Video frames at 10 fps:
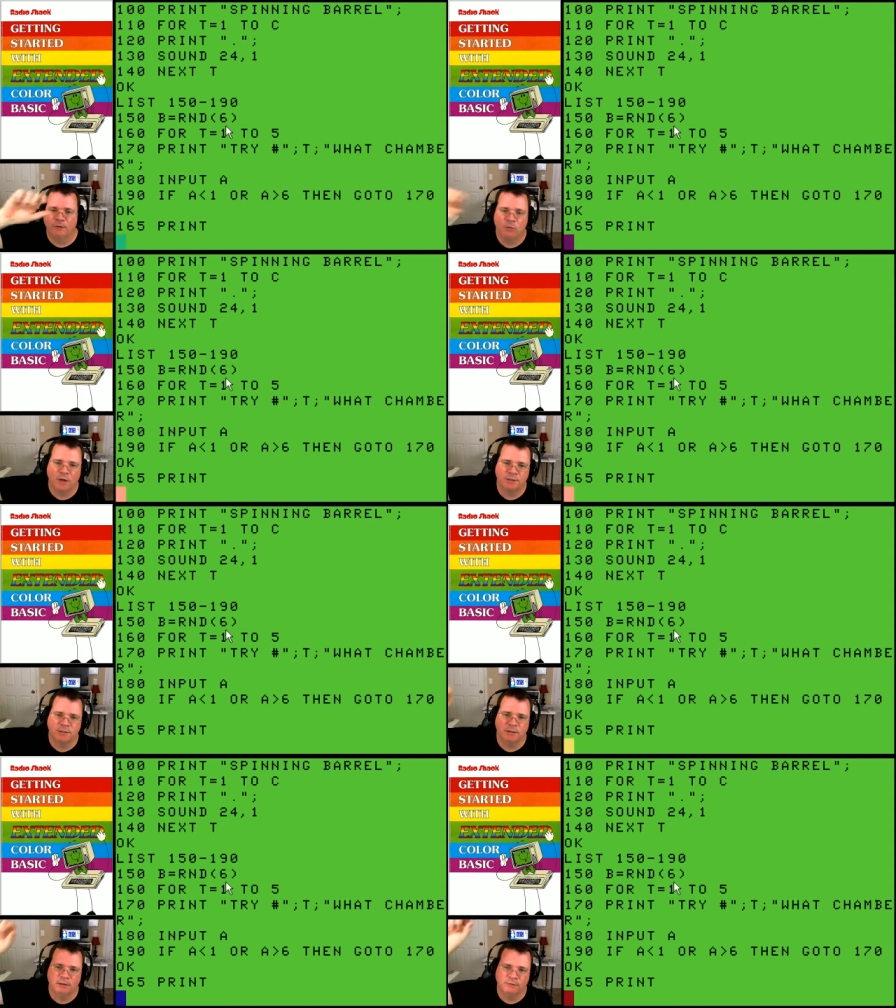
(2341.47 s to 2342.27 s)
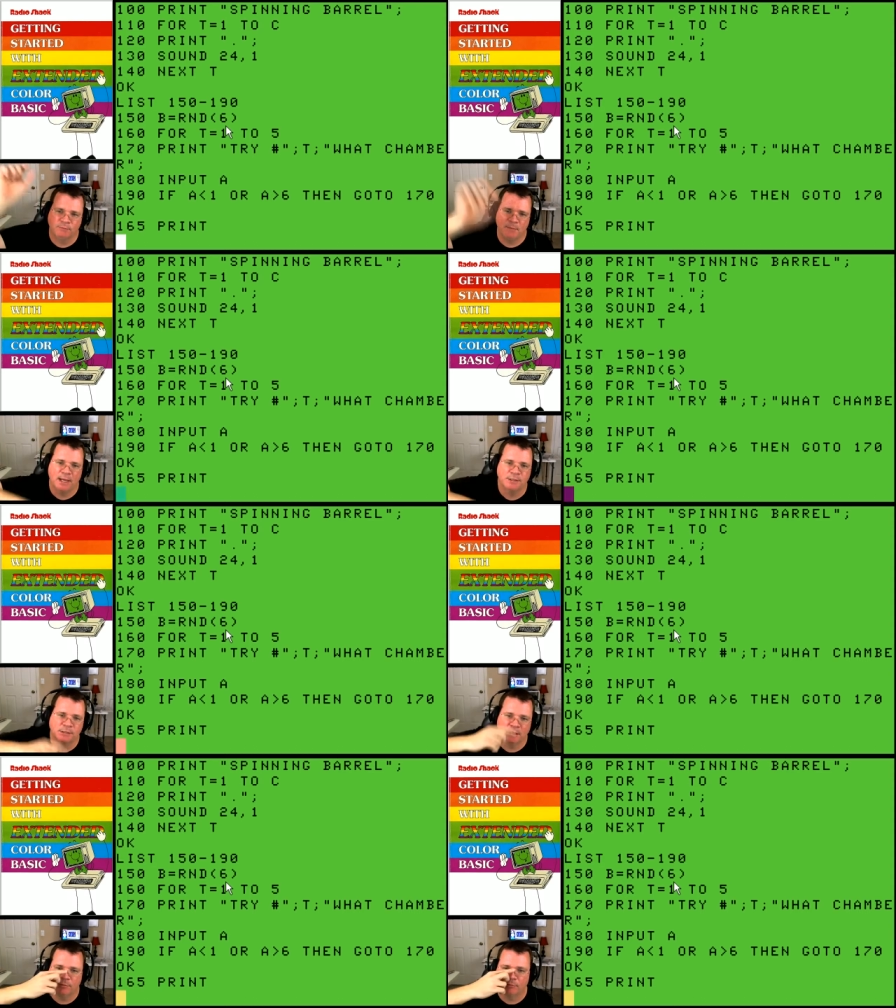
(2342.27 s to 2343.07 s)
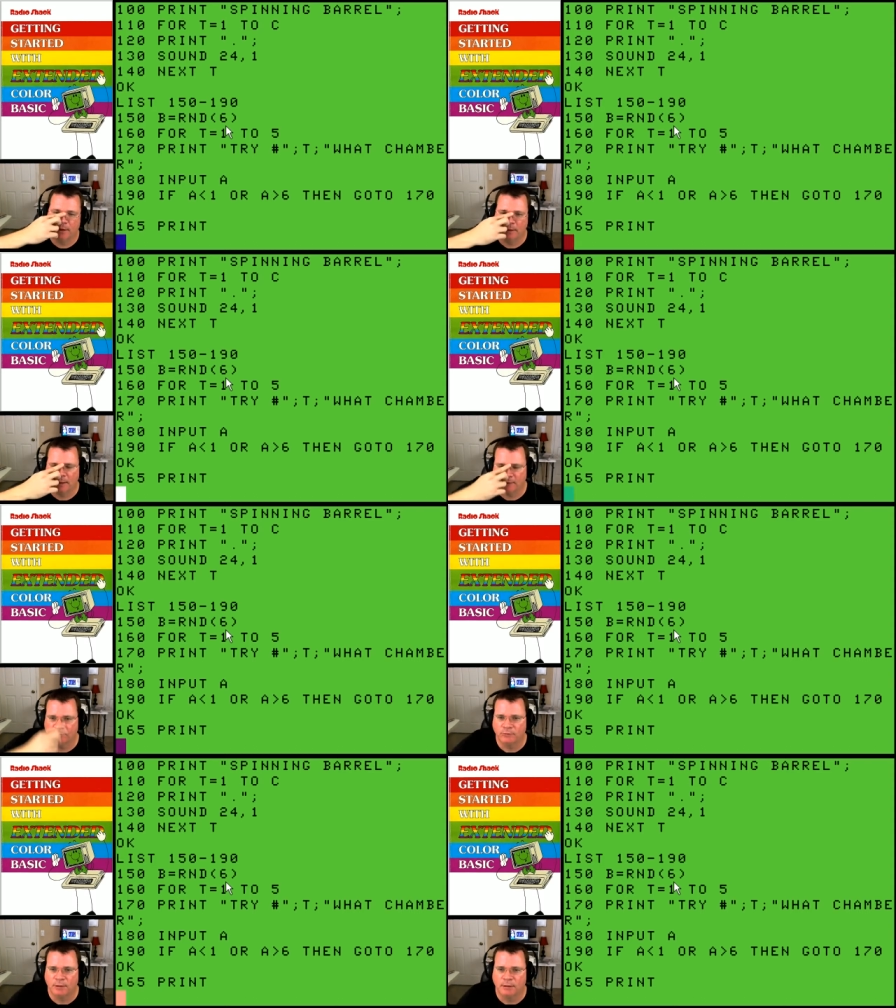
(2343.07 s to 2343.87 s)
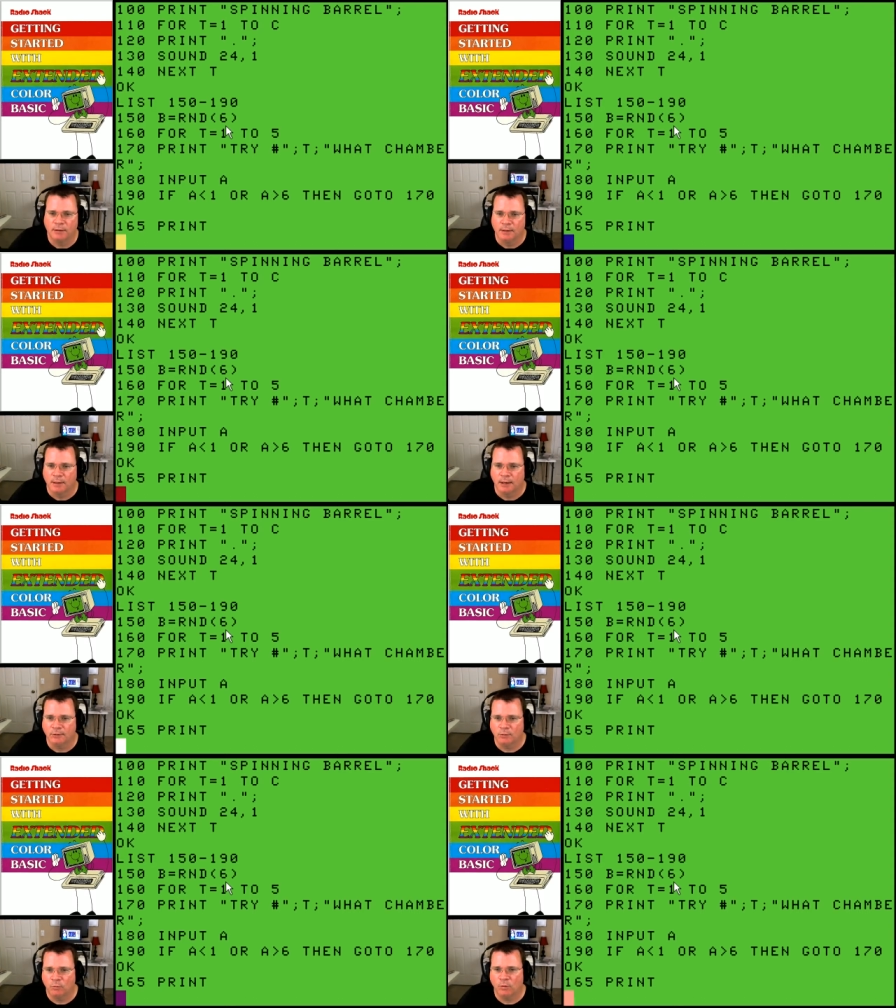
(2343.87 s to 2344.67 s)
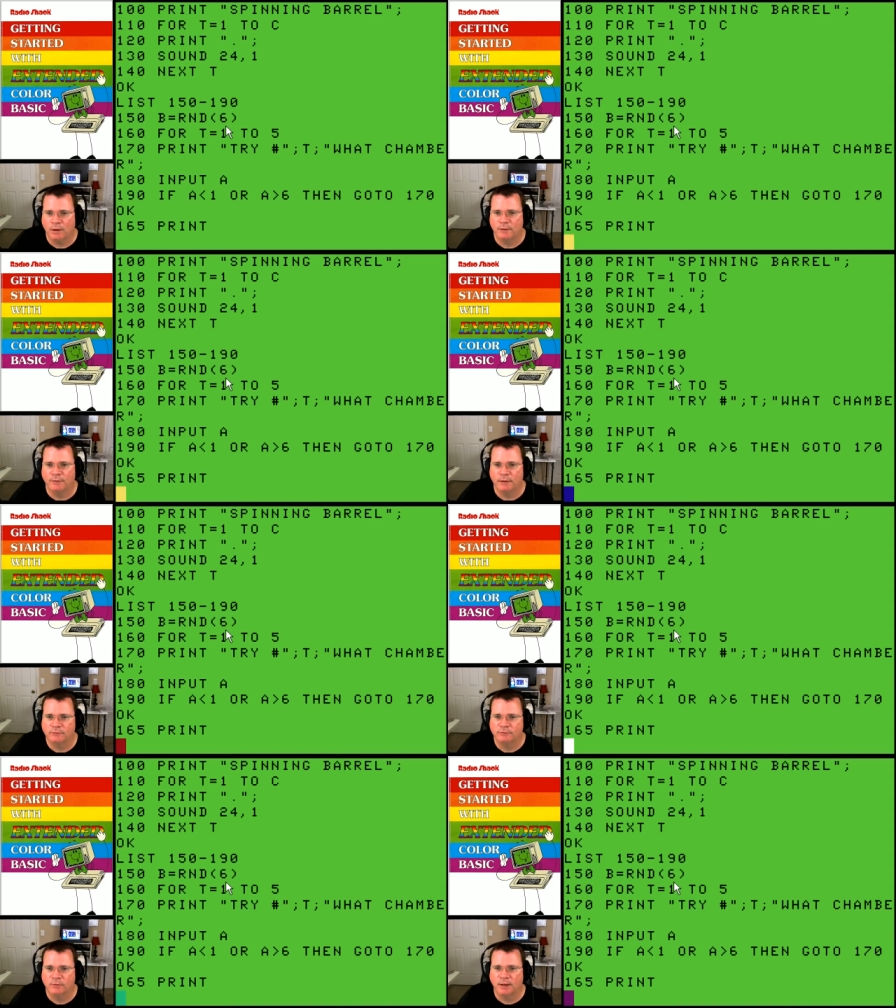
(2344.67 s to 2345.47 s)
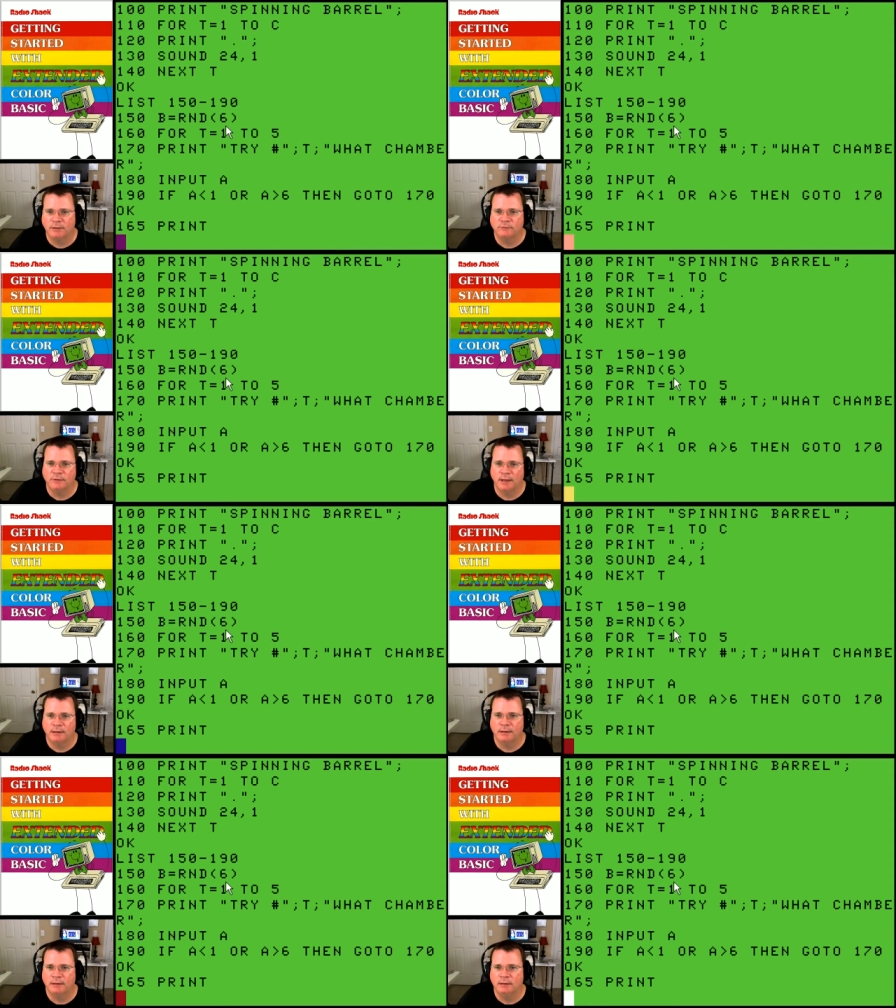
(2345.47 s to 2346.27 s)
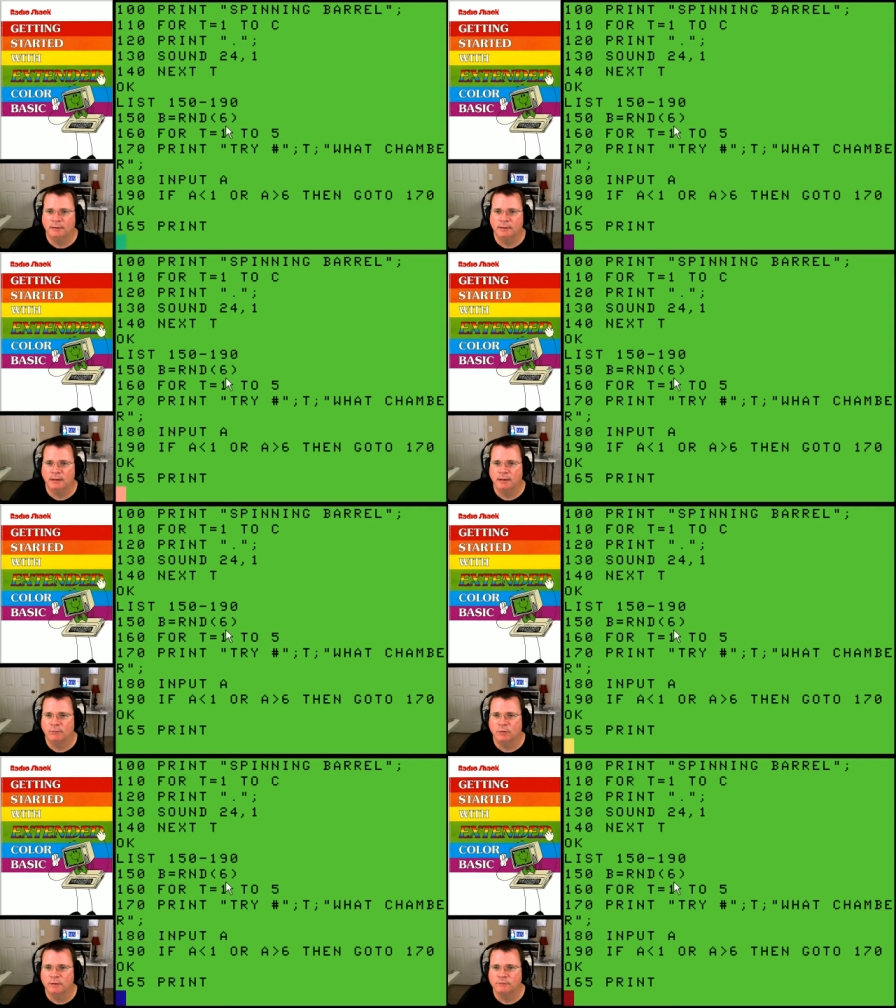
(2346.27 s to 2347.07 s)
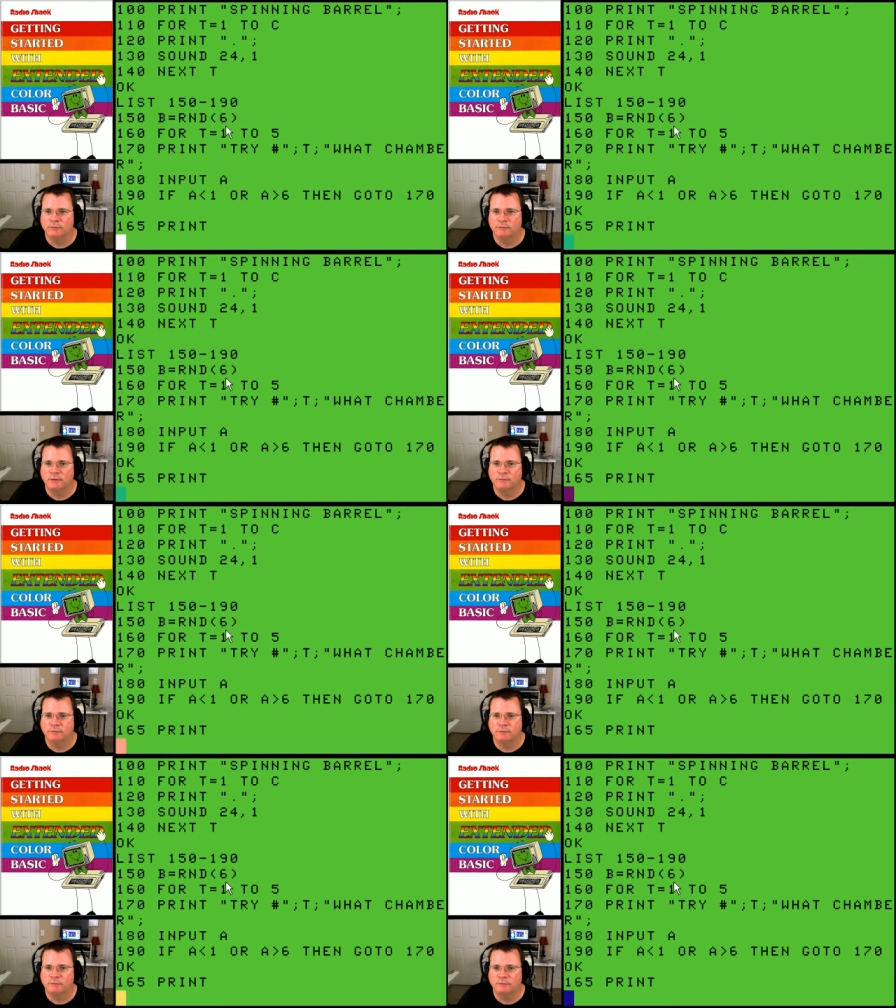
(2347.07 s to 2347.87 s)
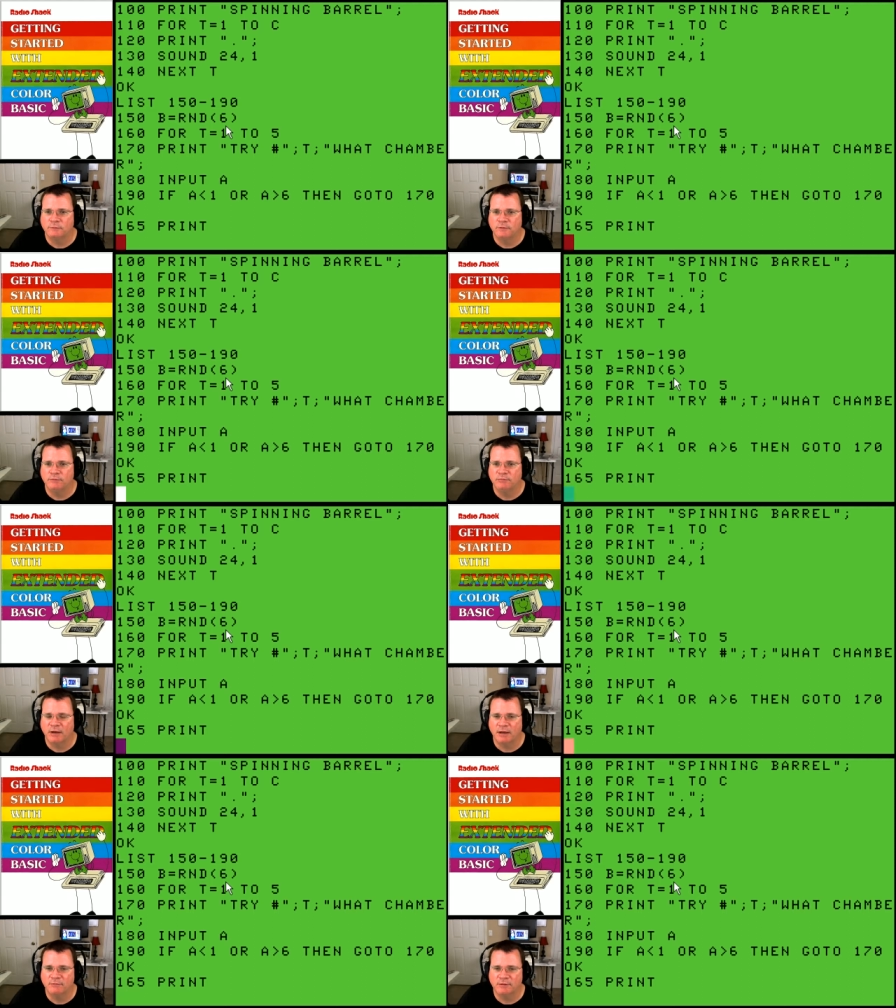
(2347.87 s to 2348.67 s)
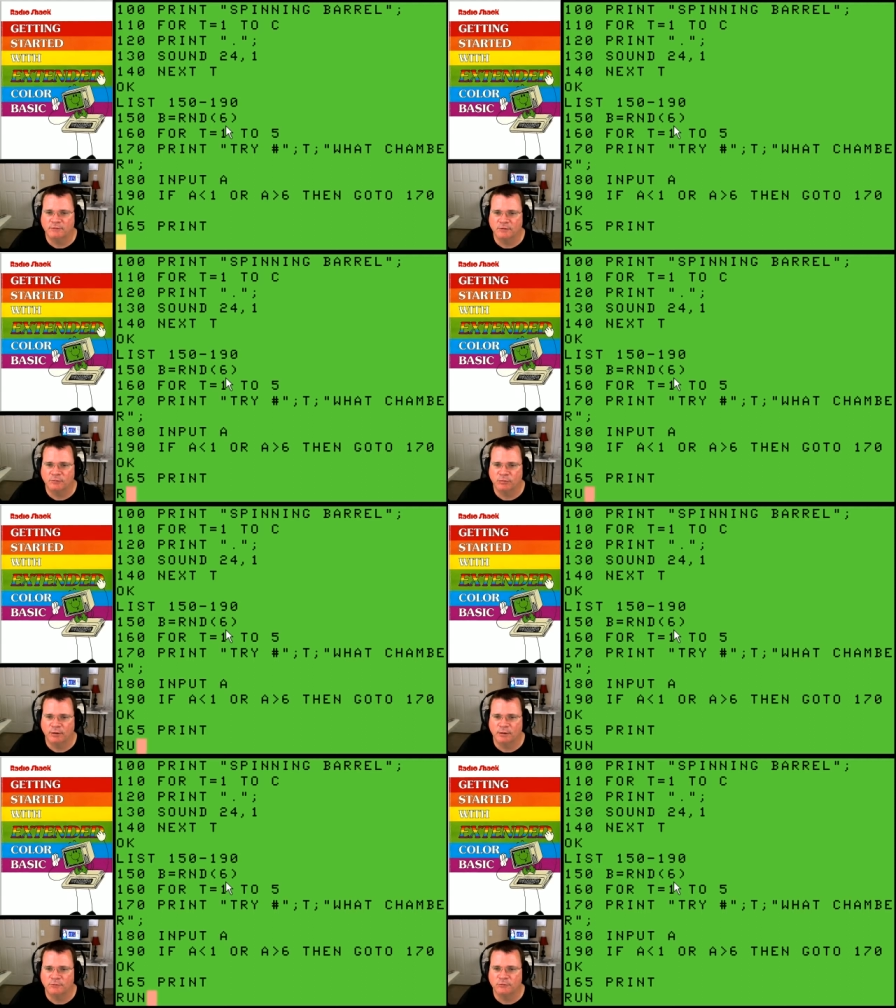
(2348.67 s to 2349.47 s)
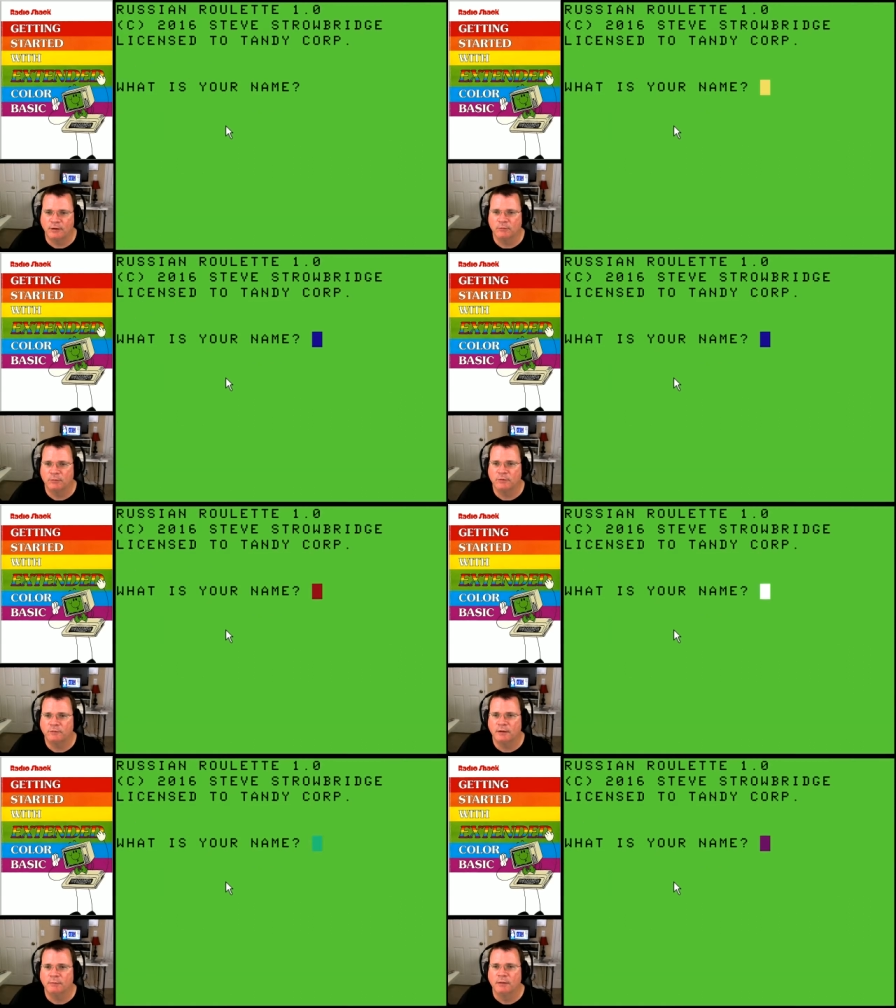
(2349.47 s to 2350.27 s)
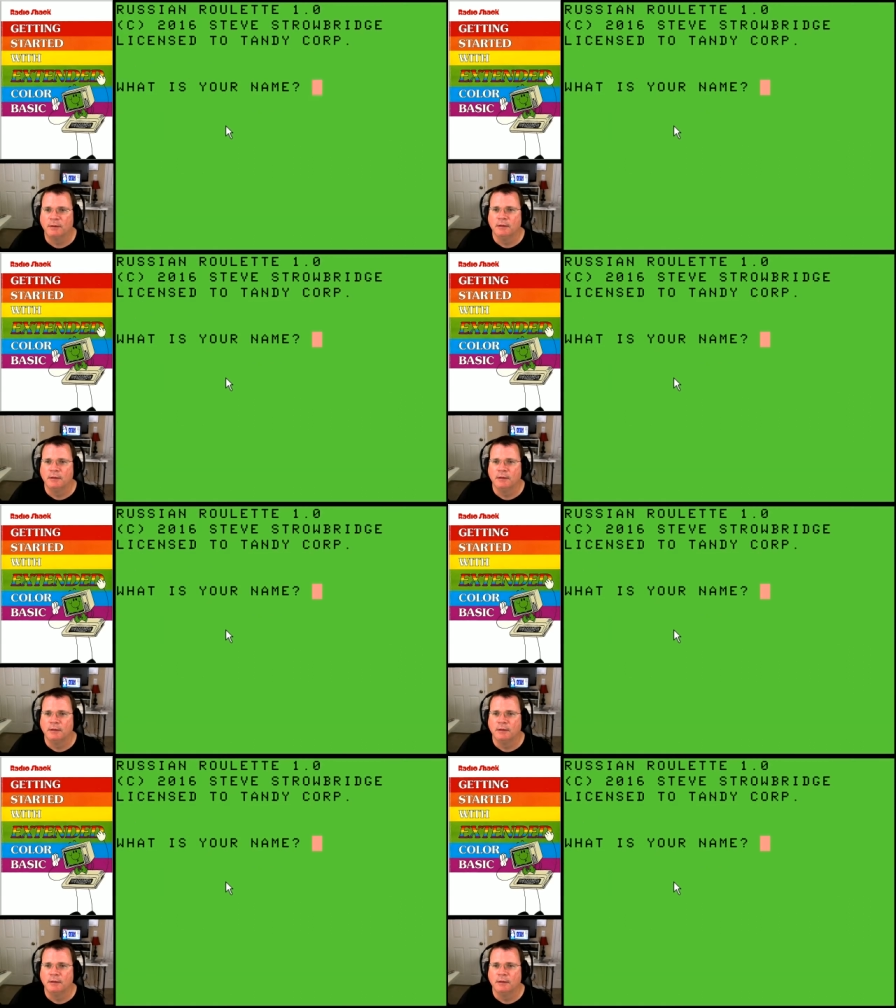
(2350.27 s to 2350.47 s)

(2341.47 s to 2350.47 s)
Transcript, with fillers: the question is mashed up right next to it. I don't want it there. So I just added in a line 165 that says print. Let's try it one more time.